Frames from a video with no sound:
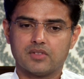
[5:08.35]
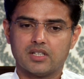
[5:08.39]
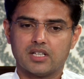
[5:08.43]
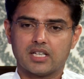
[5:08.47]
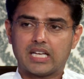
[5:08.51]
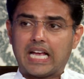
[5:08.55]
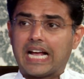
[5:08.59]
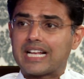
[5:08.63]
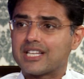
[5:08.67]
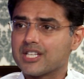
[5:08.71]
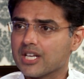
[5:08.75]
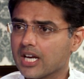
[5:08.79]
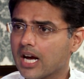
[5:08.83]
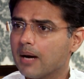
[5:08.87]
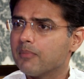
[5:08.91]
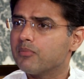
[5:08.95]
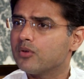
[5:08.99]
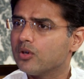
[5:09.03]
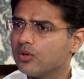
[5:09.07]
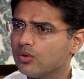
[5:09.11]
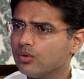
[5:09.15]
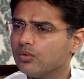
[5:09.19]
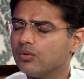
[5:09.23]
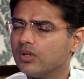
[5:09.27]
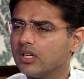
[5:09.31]
catching up to
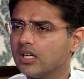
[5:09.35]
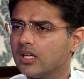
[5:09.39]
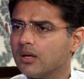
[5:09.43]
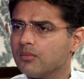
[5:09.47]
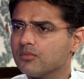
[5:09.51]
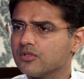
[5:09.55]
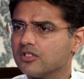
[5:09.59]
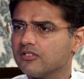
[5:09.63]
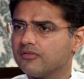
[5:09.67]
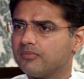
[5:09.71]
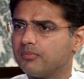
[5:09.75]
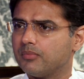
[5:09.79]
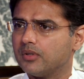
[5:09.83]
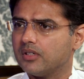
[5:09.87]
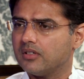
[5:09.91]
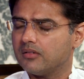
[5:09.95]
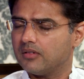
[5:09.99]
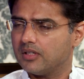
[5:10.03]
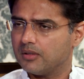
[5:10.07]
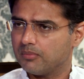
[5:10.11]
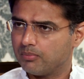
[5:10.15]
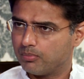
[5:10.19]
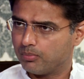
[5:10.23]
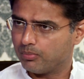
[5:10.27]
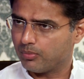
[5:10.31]
do in terms of
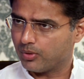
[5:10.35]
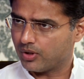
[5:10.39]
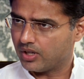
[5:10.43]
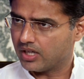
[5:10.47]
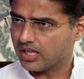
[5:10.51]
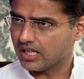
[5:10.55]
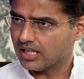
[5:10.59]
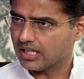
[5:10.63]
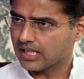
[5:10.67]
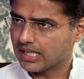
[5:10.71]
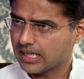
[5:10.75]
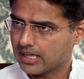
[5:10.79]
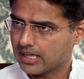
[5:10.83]
political